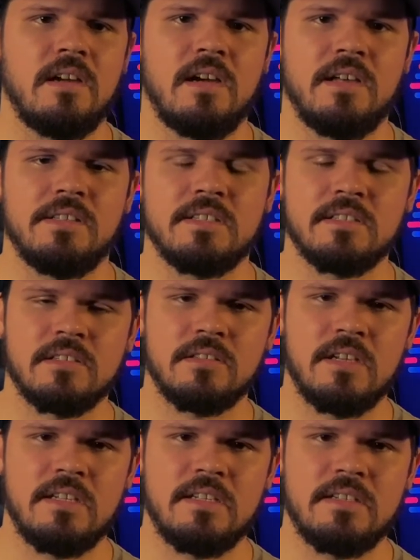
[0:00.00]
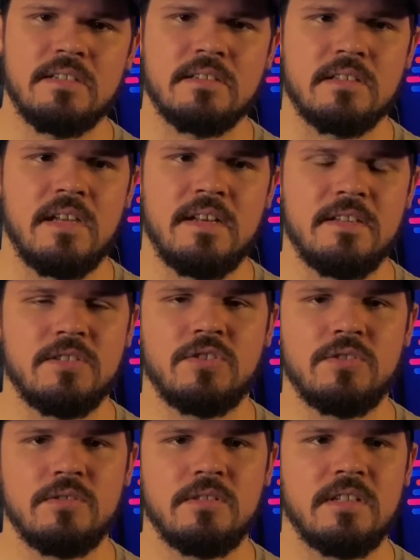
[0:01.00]
This is an
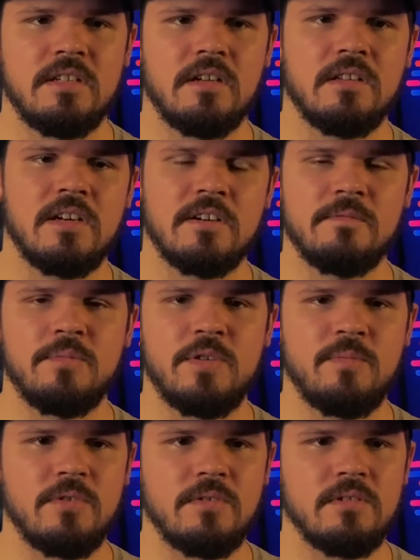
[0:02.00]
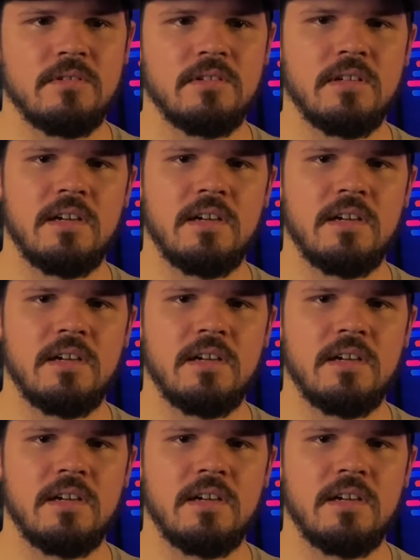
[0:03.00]
issue that a lot of people